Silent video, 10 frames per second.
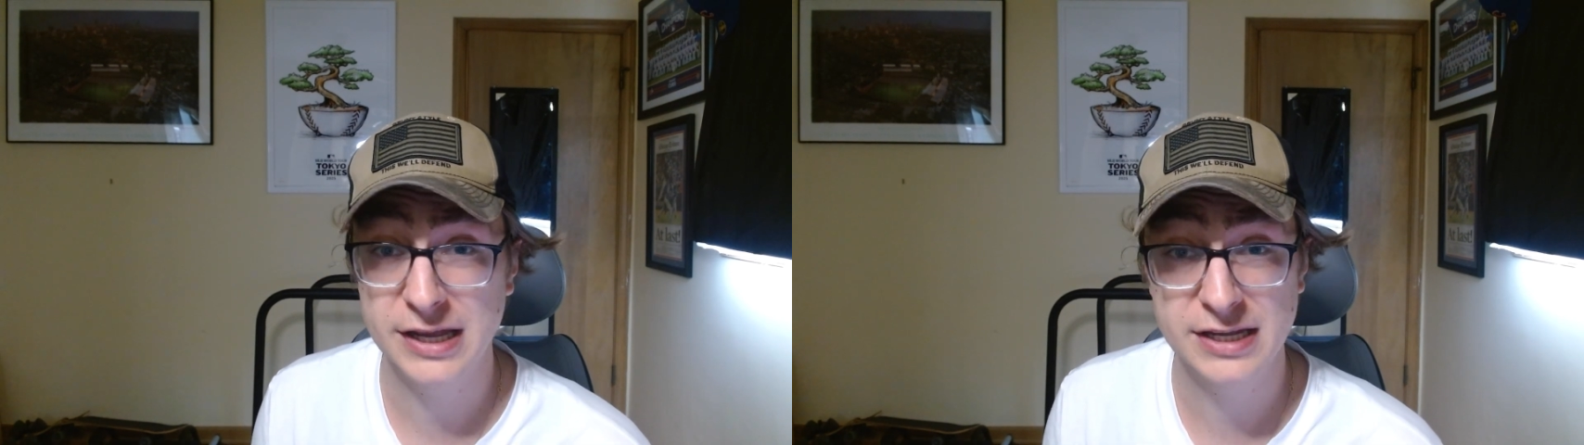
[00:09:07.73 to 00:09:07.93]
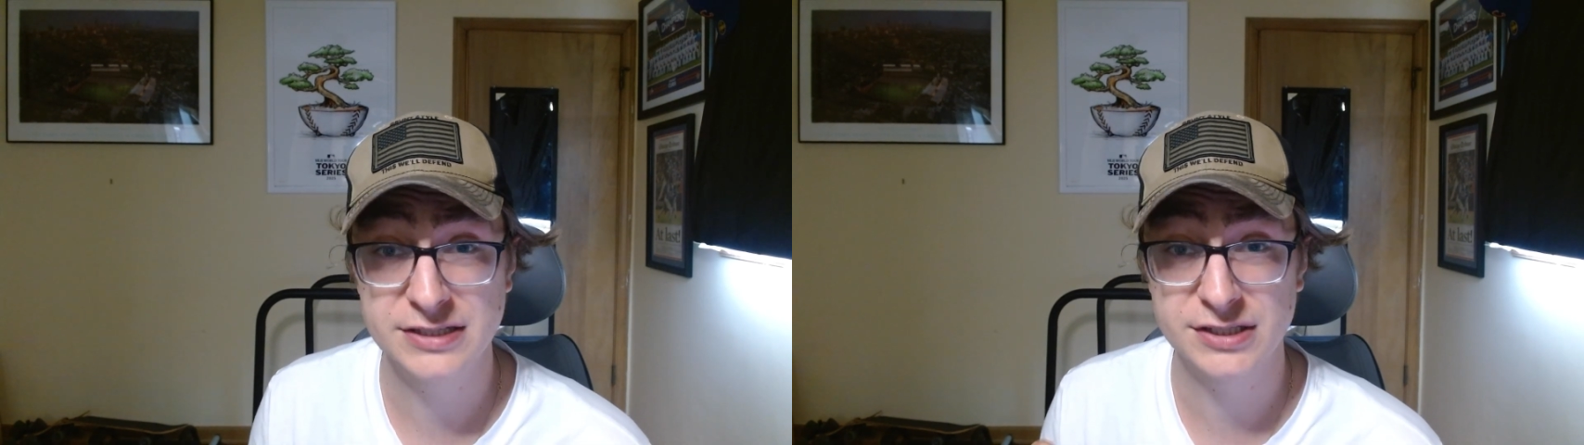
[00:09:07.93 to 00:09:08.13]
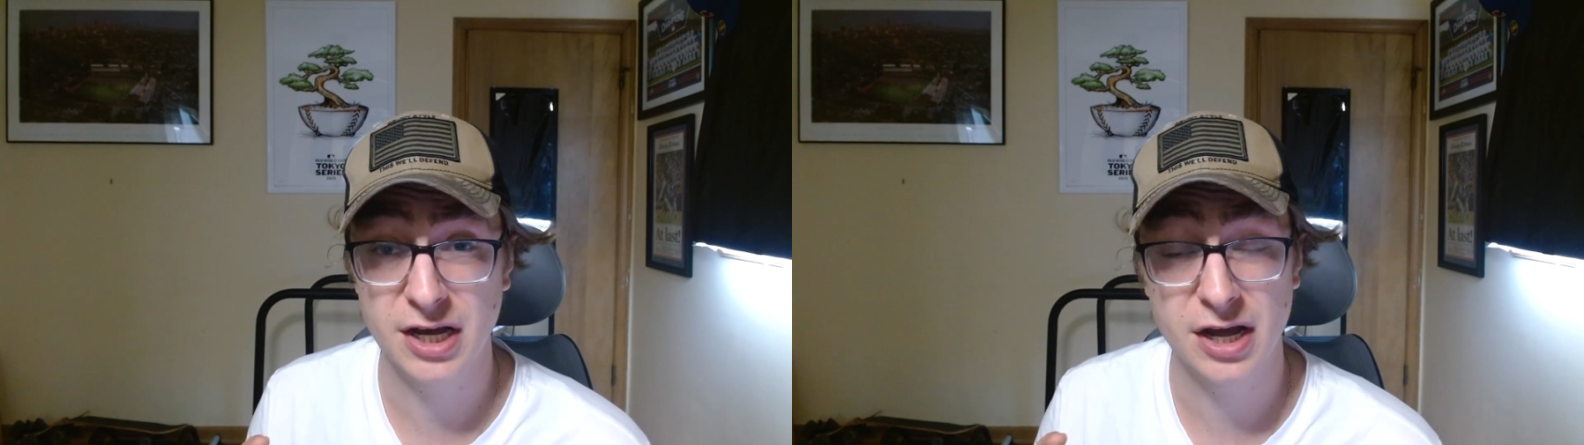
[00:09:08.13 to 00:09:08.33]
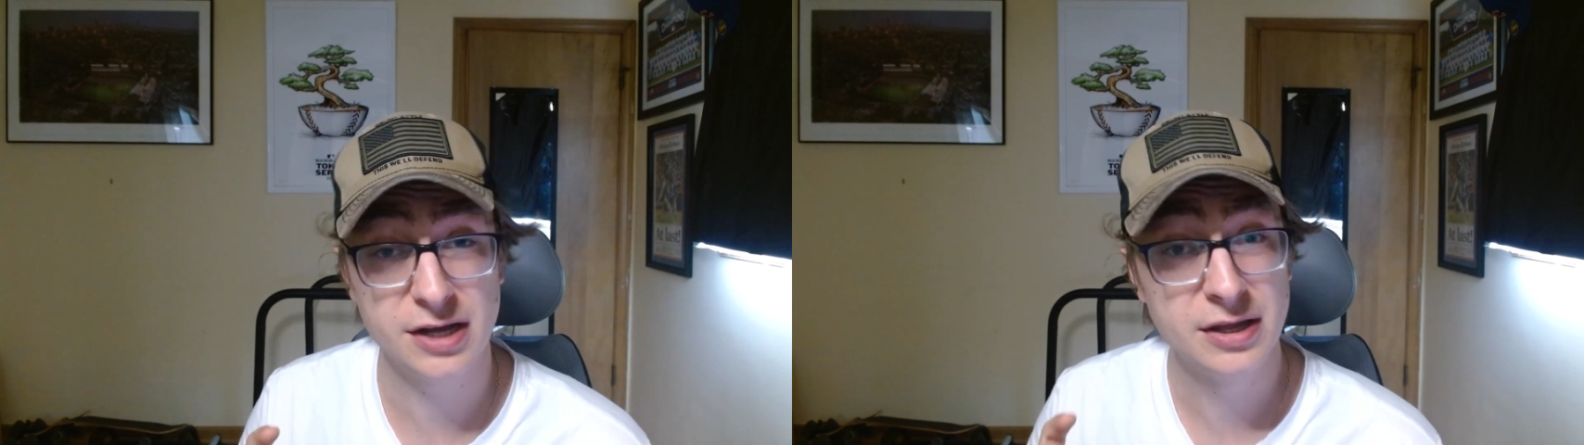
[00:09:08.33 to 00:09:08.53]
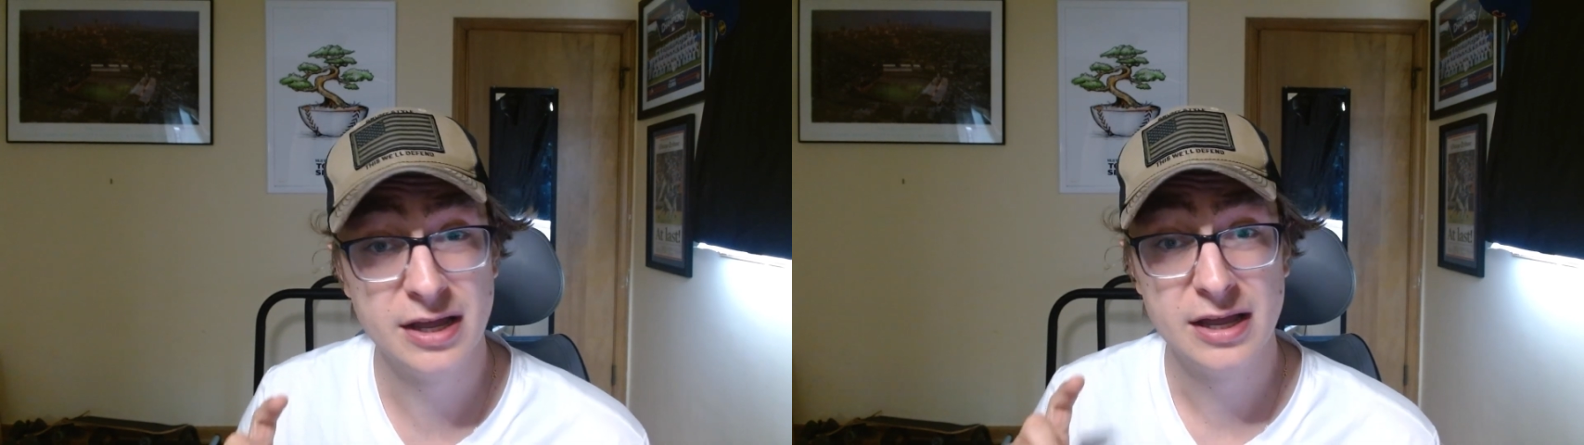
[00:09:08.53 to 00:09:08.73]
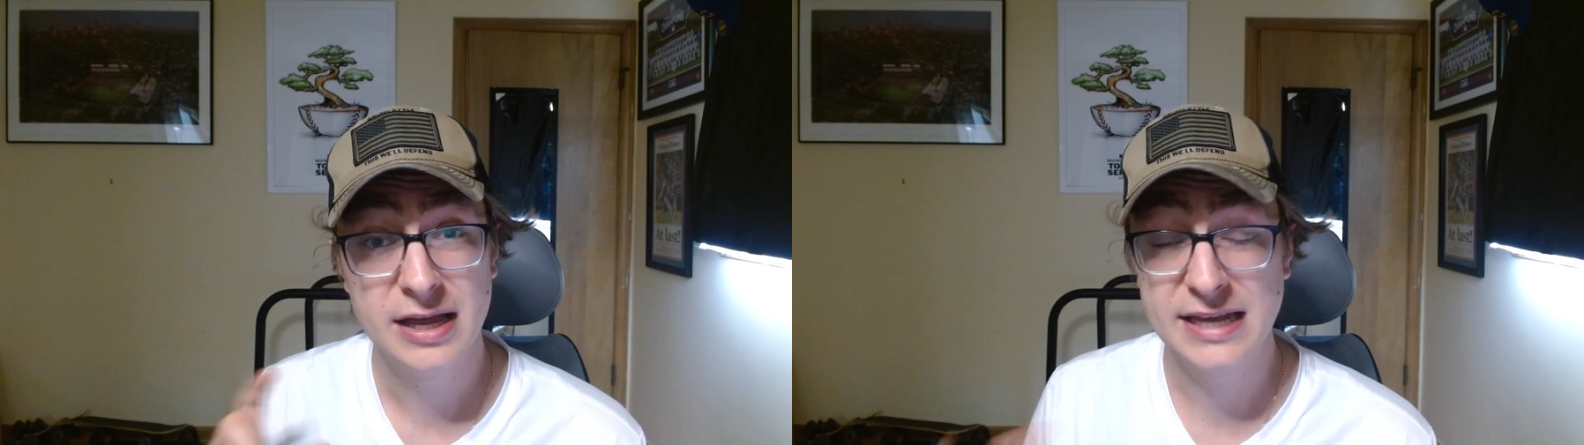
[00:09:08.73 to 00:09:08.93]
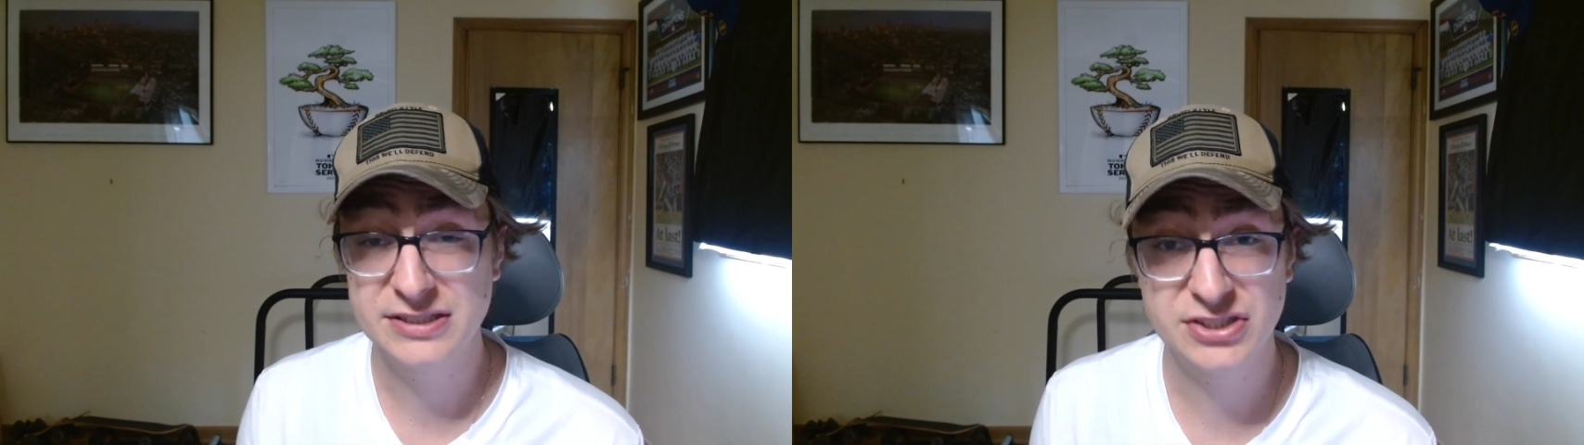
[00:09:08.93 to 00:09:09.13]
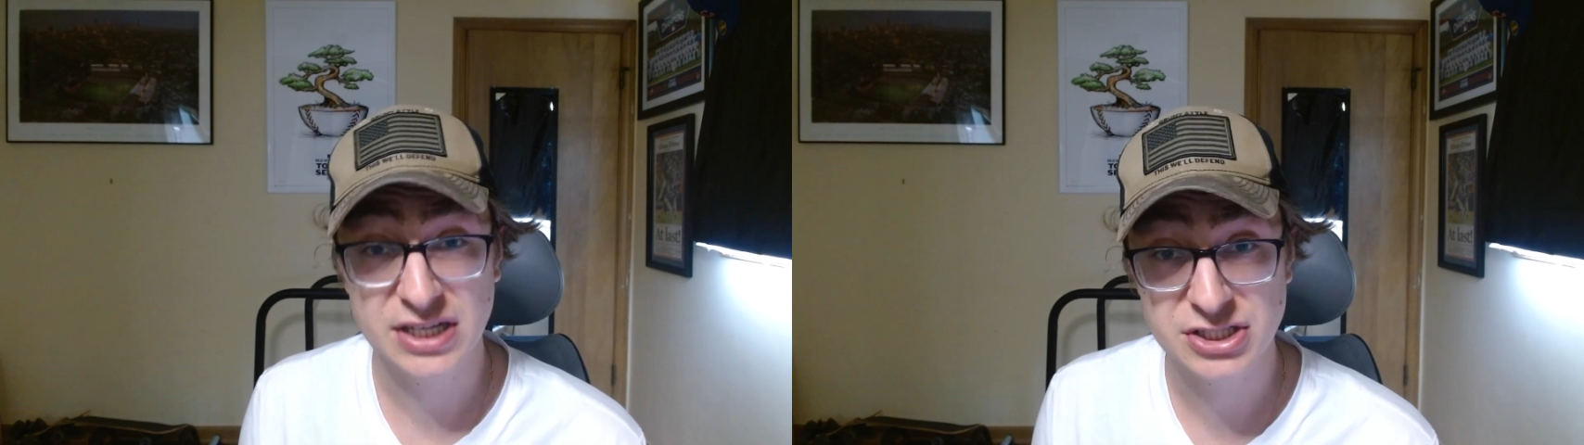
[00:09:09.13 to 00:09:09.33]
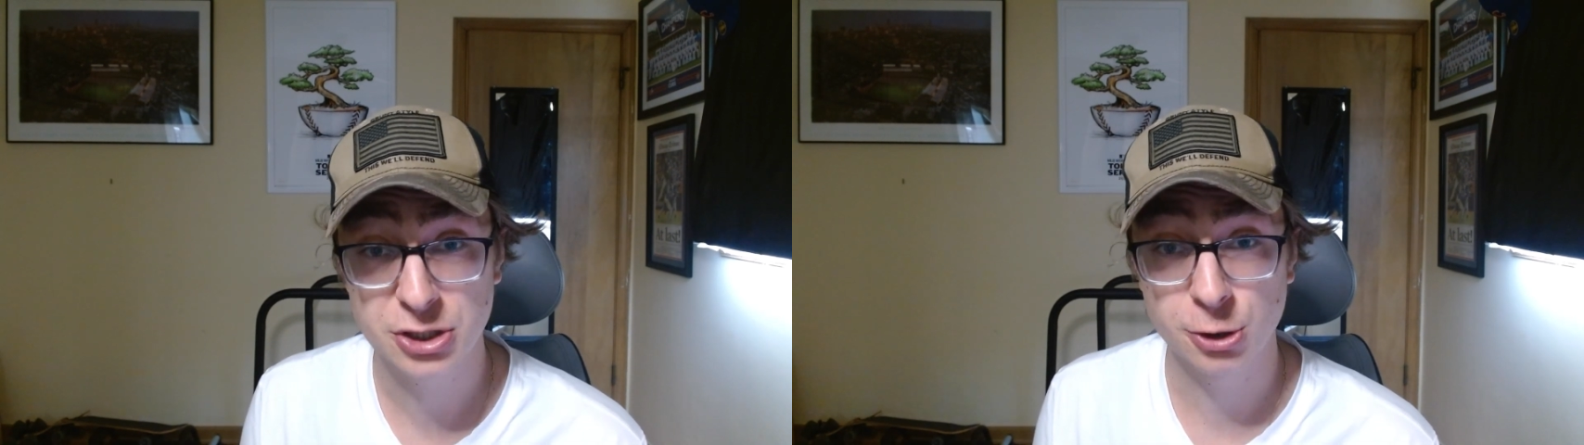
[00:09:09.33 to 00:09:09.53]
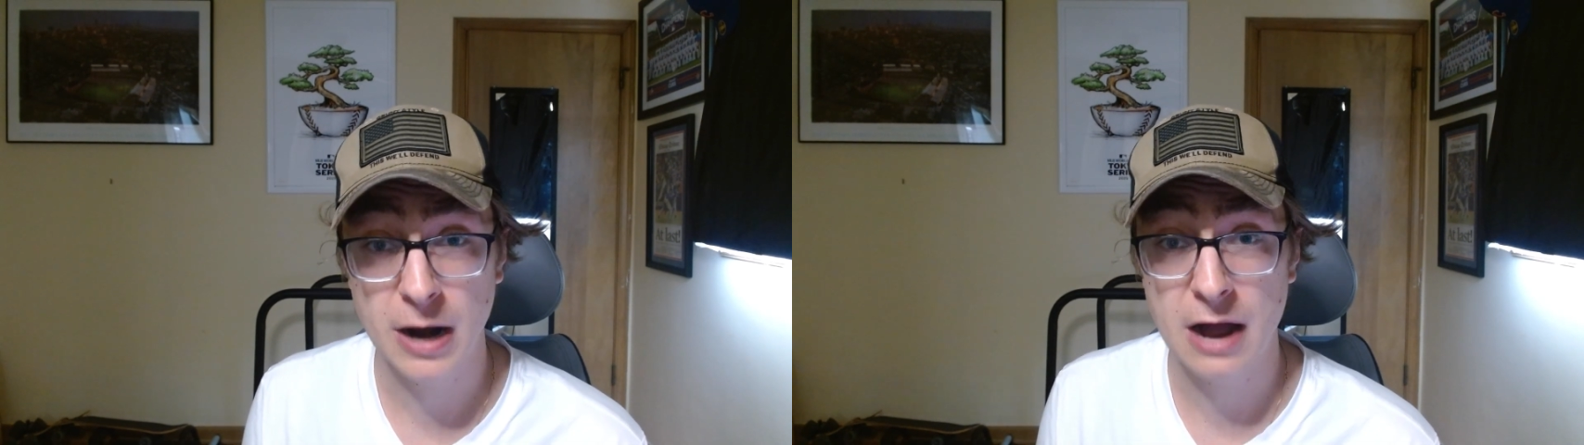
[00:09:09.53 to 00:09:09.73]
his
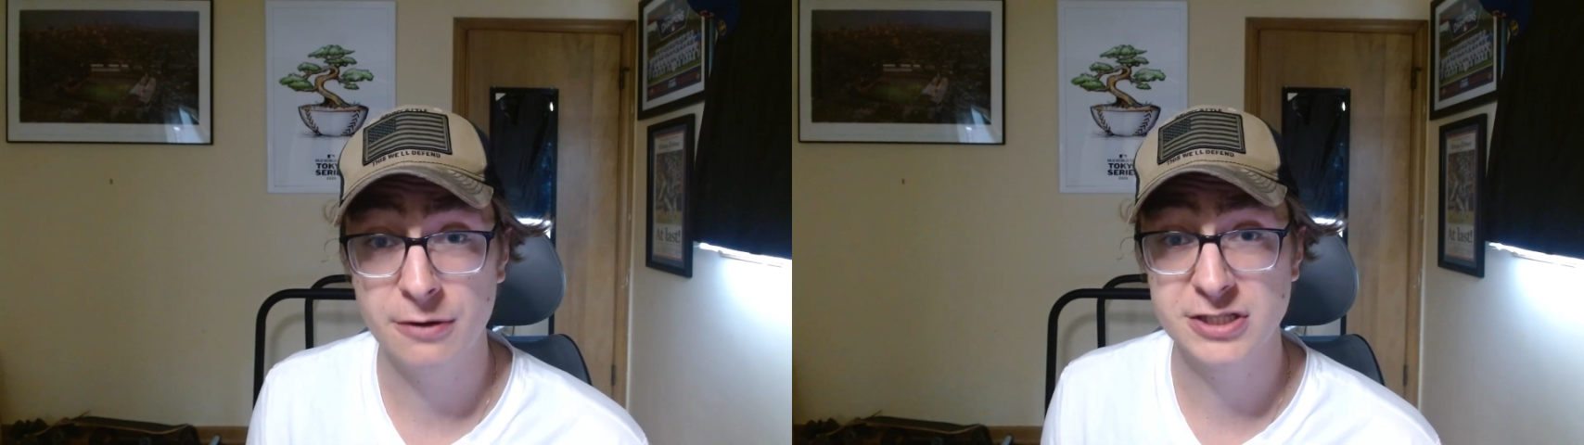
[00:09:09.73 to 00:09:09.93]
season around.